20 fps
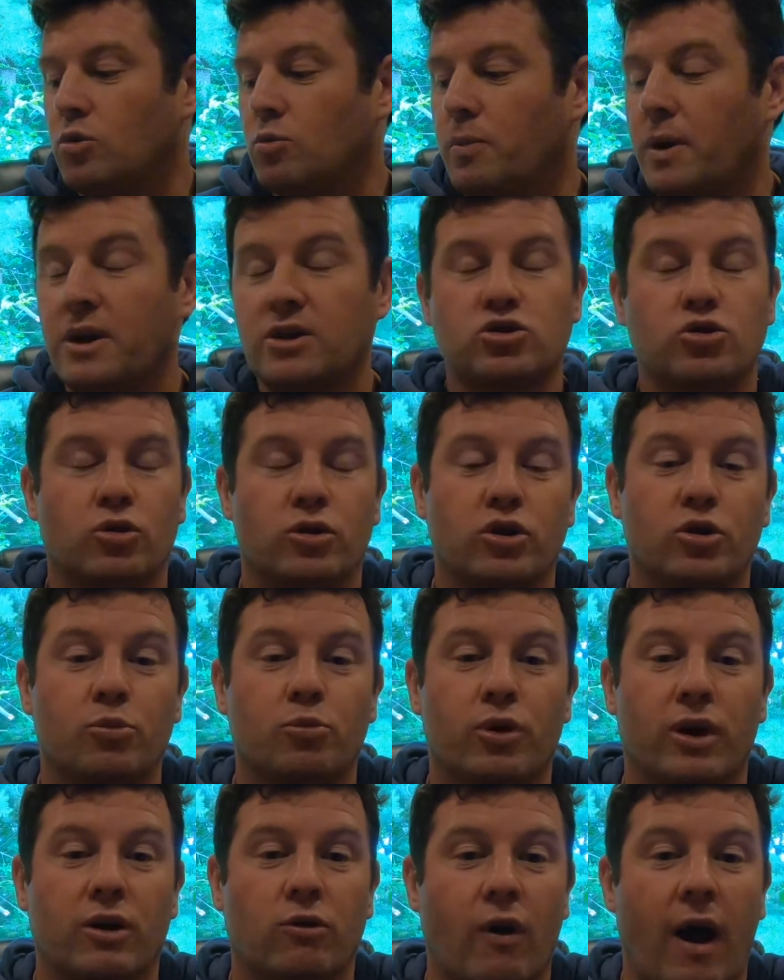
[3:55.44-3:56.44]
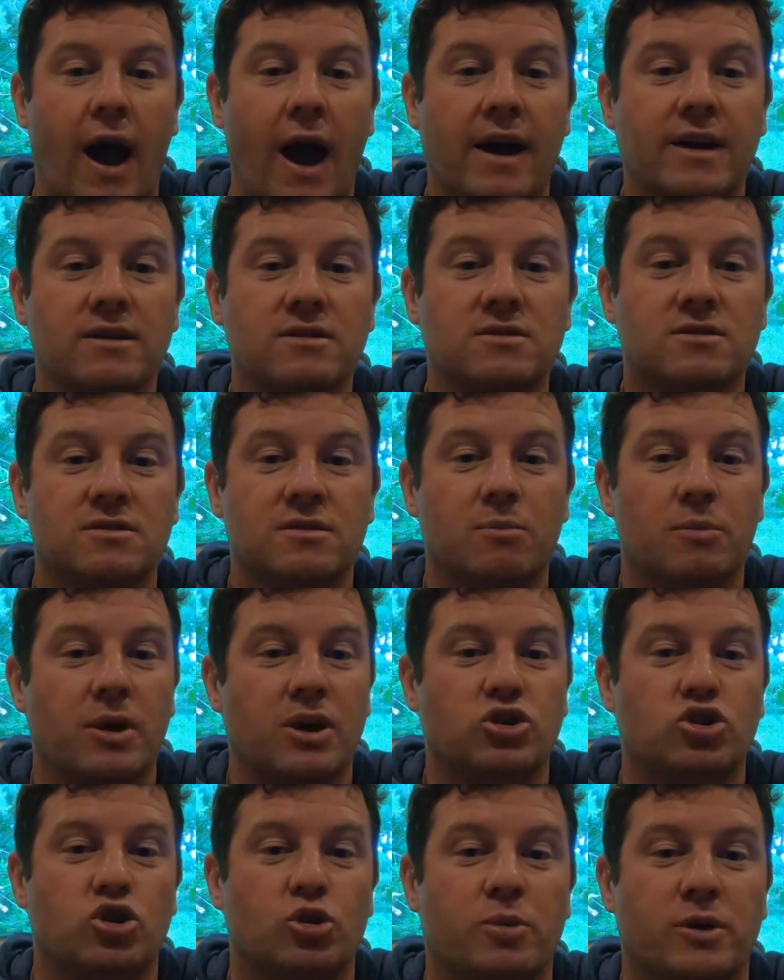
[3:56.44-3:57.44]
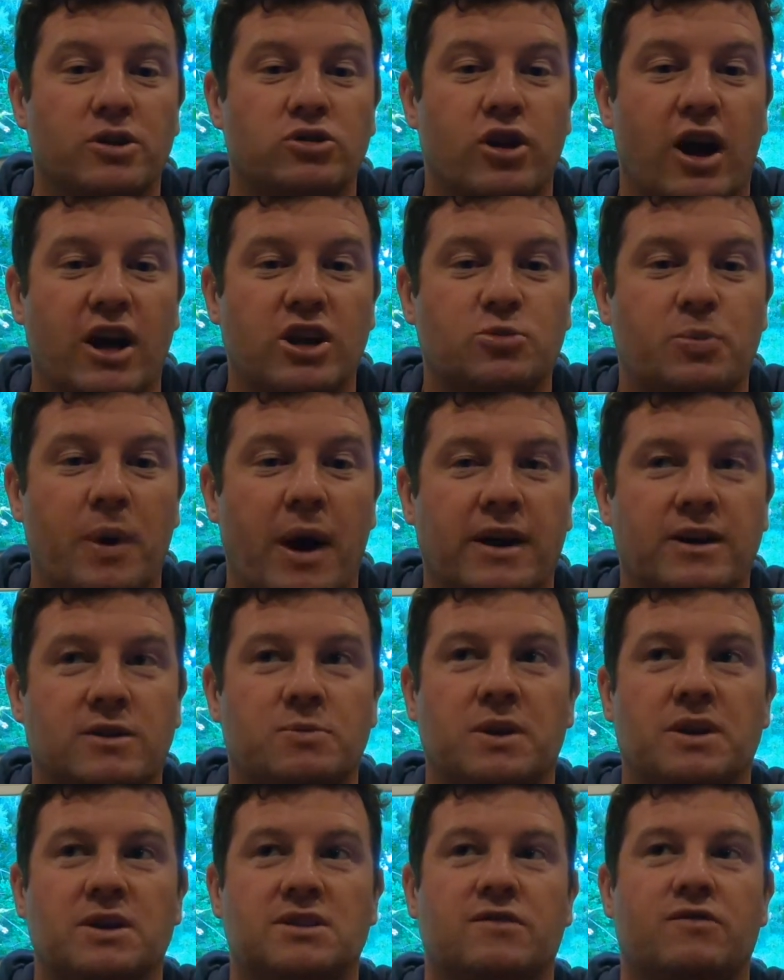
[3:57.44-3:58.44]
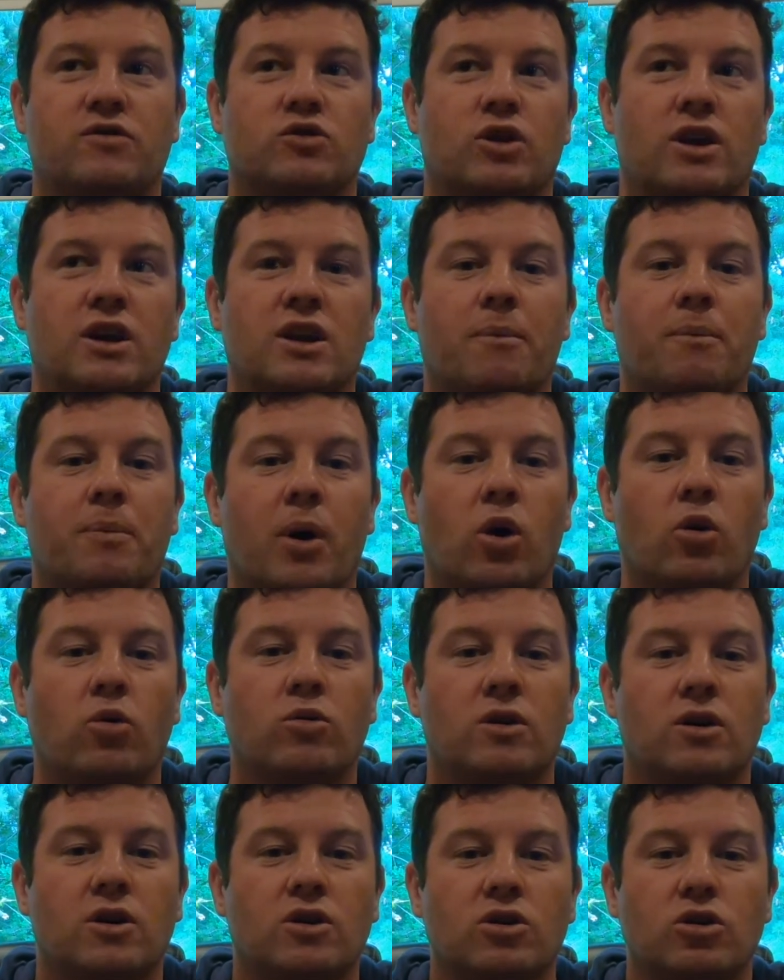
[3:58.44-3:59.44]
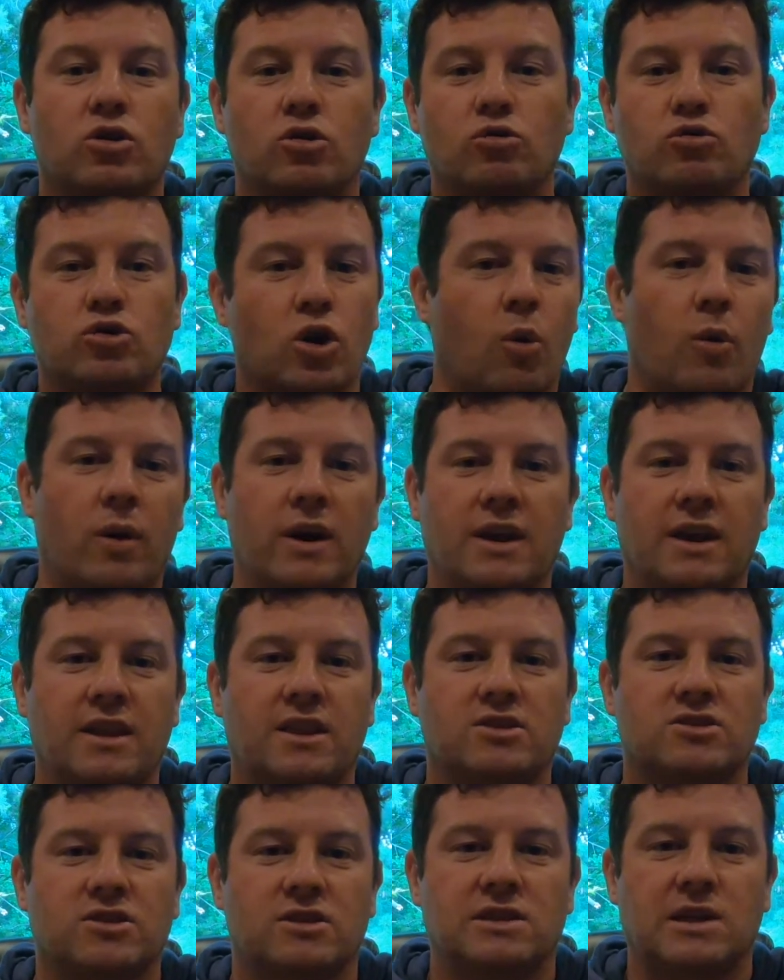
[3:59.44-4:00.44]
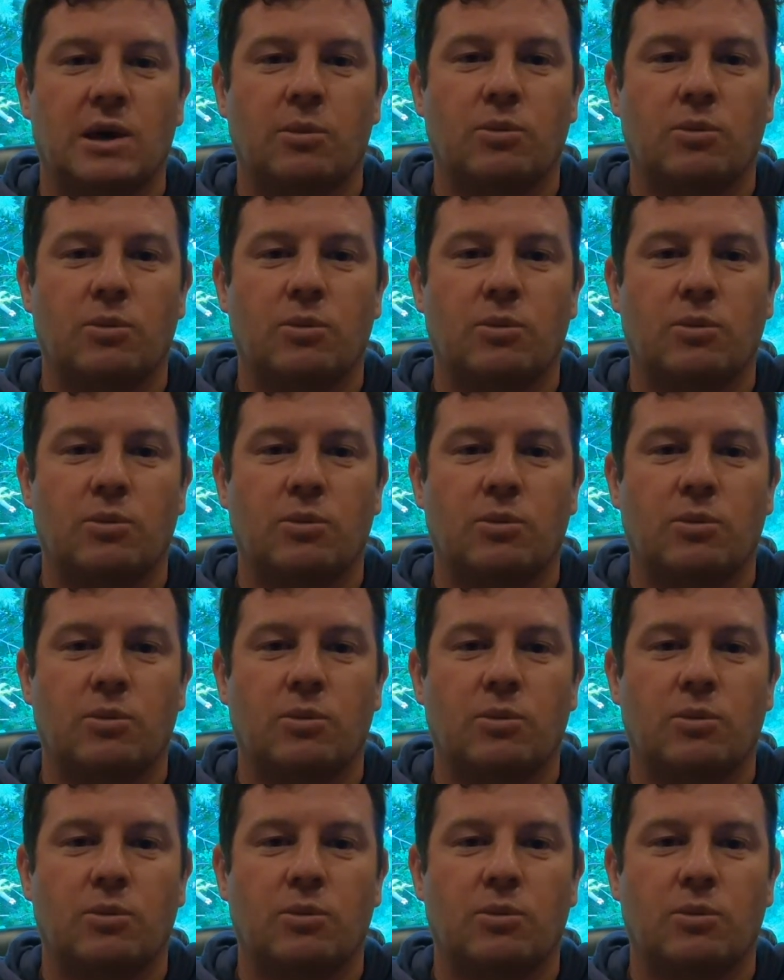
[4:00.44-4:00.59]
Make sure you bring rags. Make sure you bring trash bags because if you're in a boat, you don't want to get this on